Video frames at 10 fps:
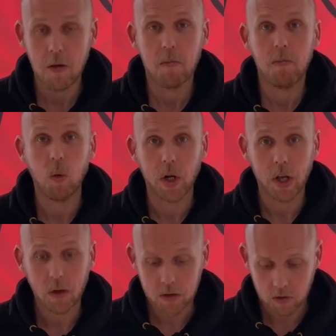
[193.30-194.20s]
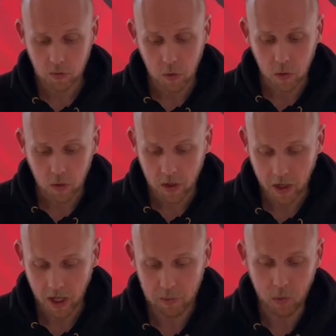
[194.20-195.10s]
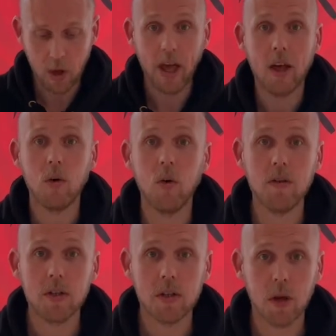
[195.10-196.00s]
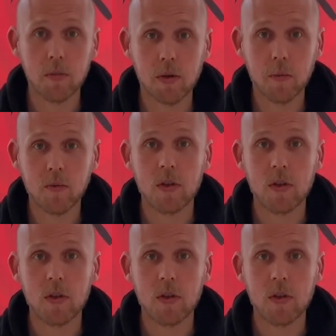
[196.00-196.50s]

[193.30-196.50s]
But when I also blow, I blow air over the top.